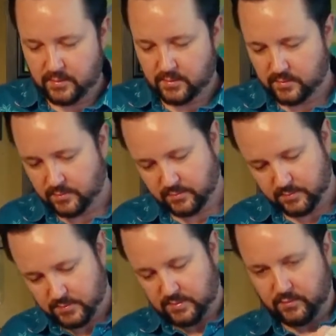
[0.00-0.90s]
Let's
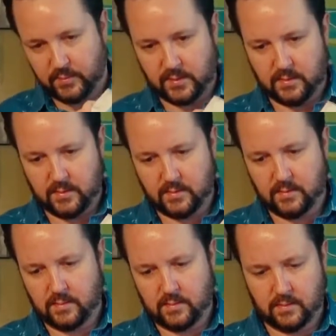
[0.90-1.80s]
see what else we got in here.
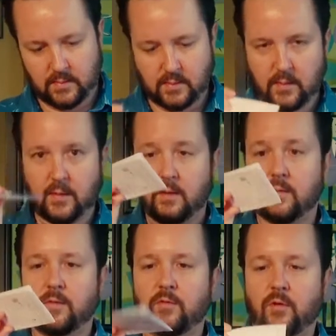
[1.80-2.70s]

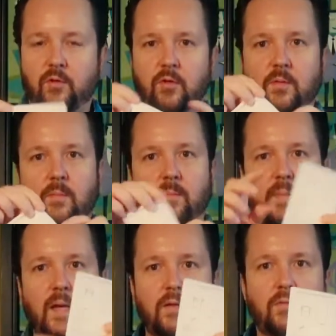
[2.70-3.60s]
Instruction
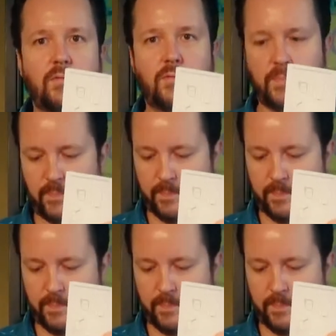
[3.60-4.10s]
manual.